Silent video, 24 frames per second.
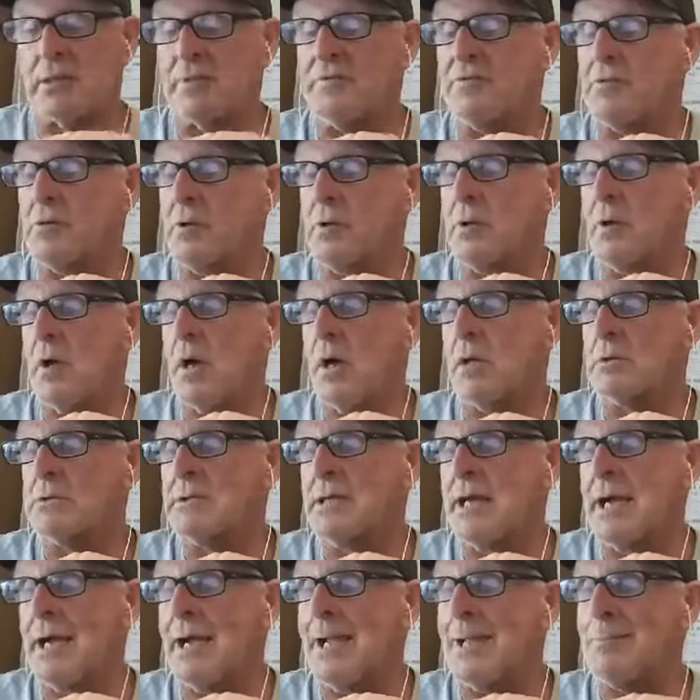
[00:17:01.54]
for a long
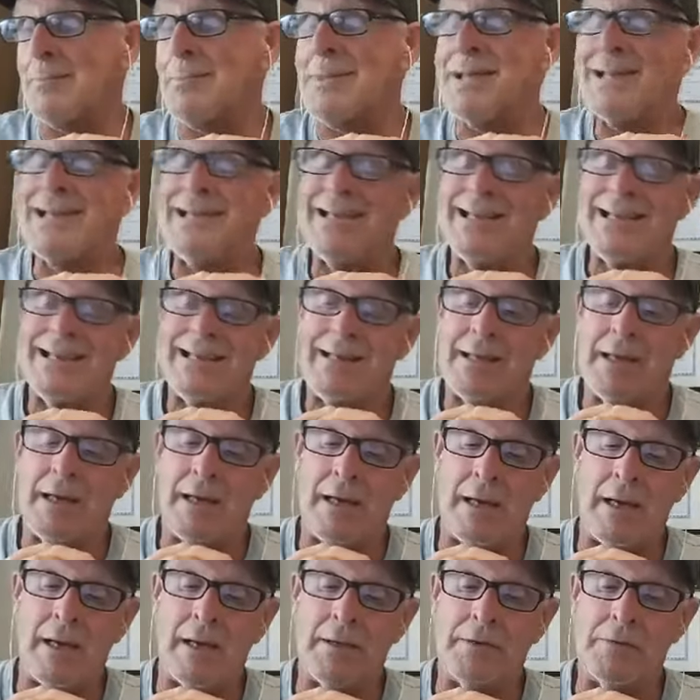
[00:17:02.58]
time,
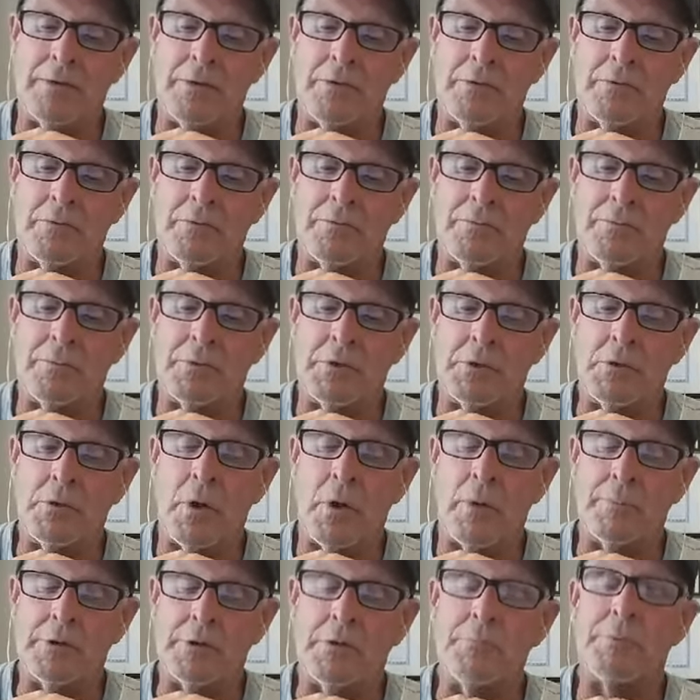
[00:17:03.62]

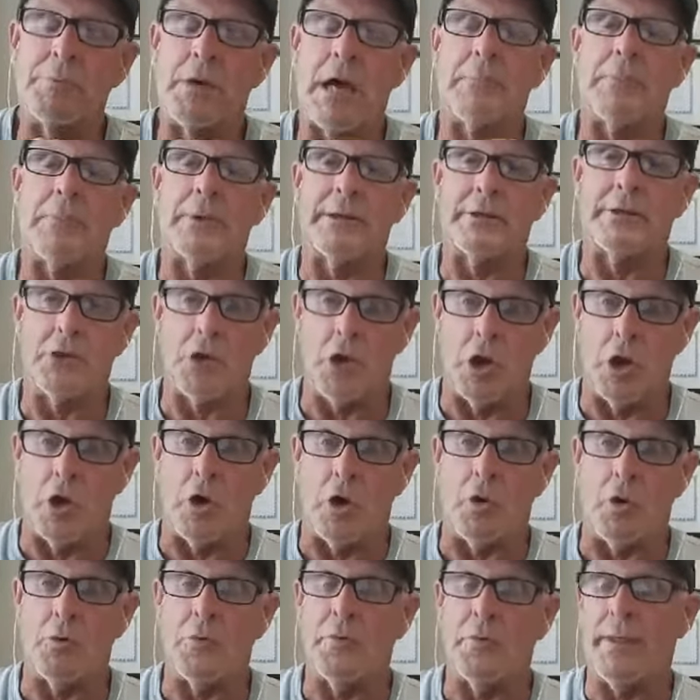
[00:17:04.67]
you probably
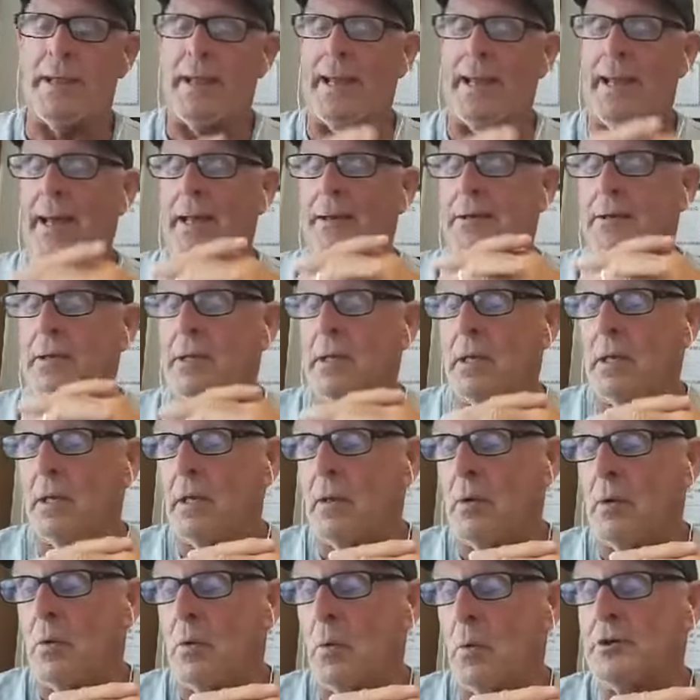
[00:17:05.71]
know that
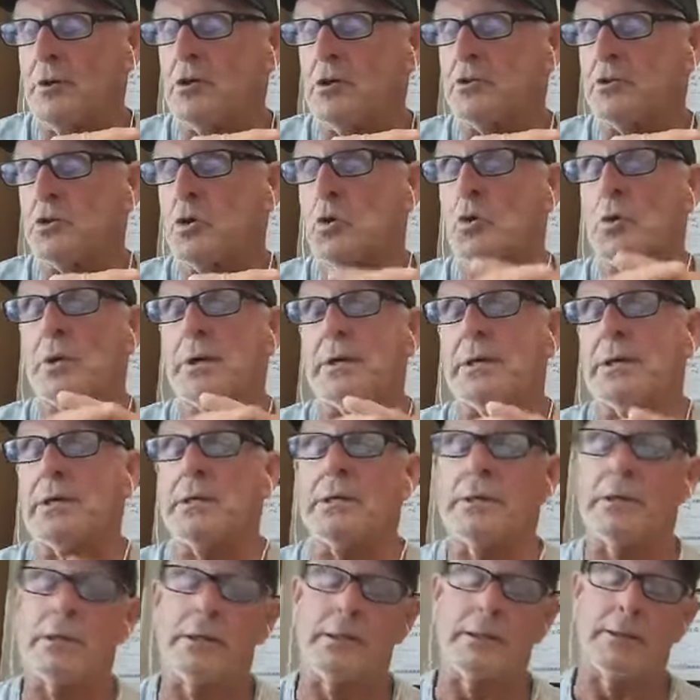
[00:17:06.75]
when you're doing
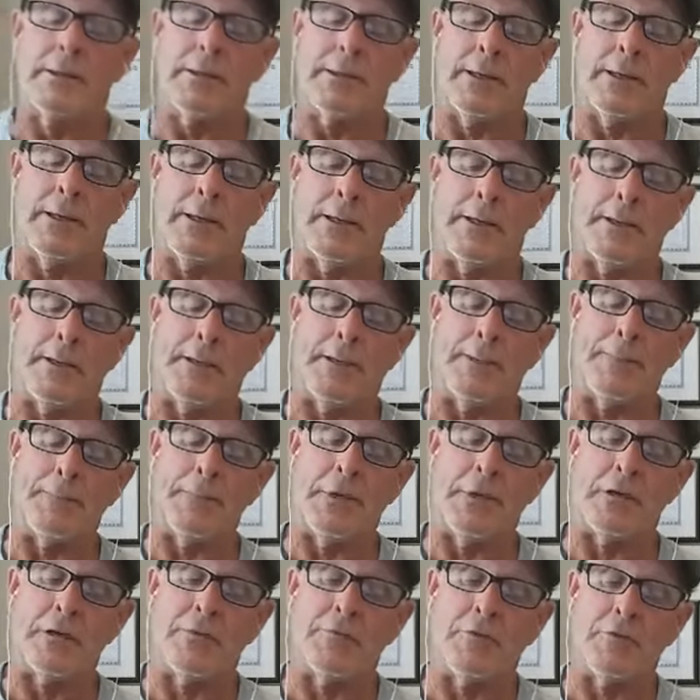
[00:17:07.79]

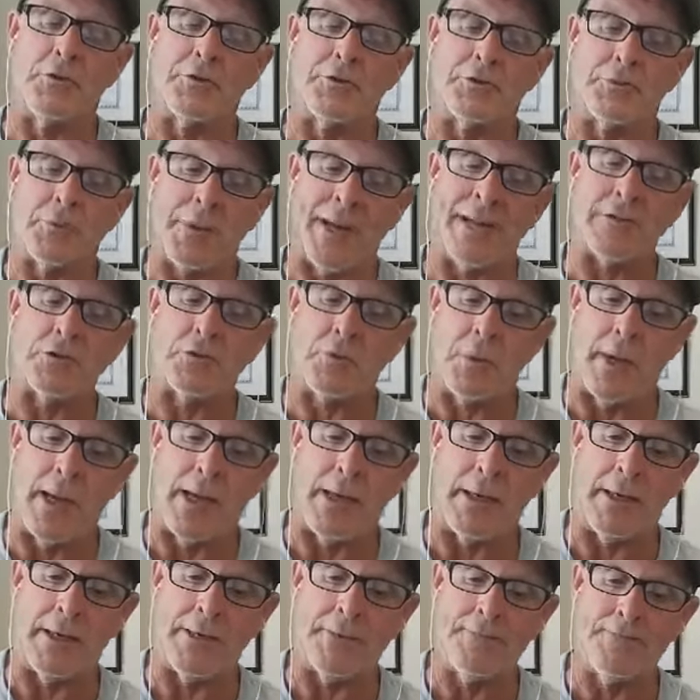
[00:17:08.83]
interval strength
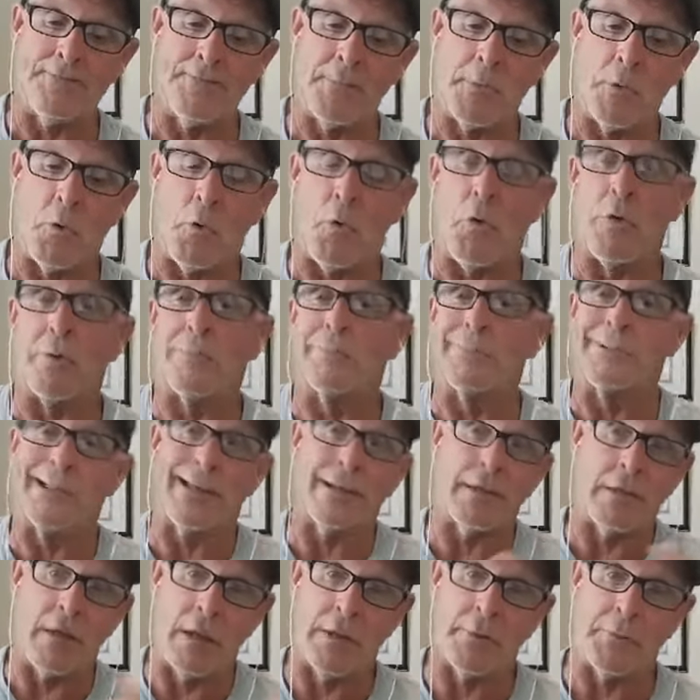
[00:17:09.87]
training, or they
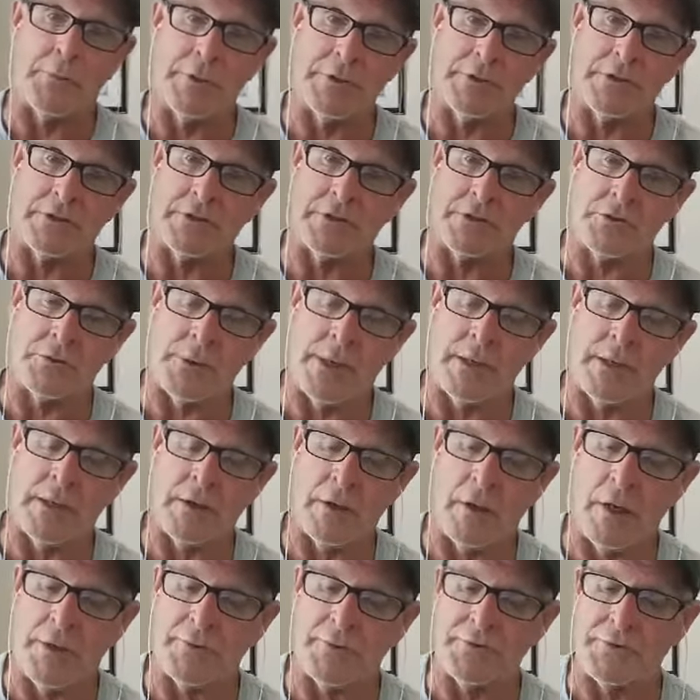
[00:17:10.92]
call it resistance training
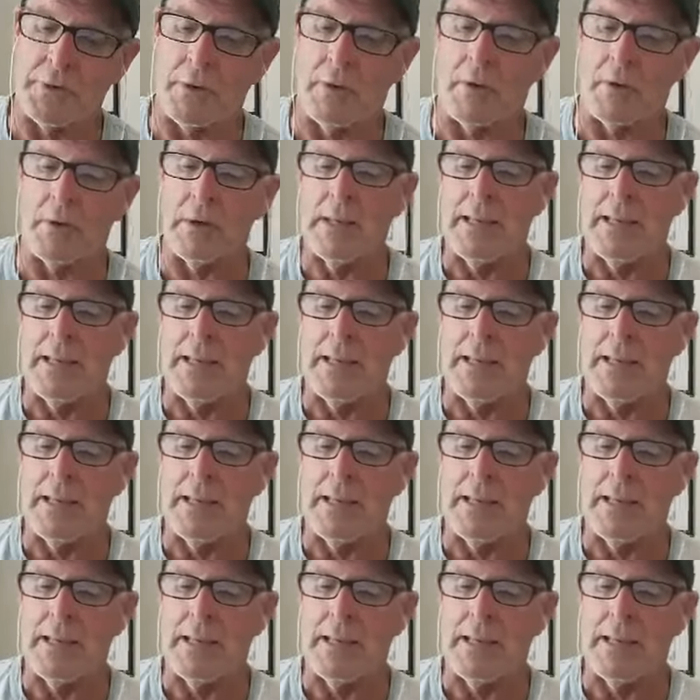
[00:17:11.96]
also,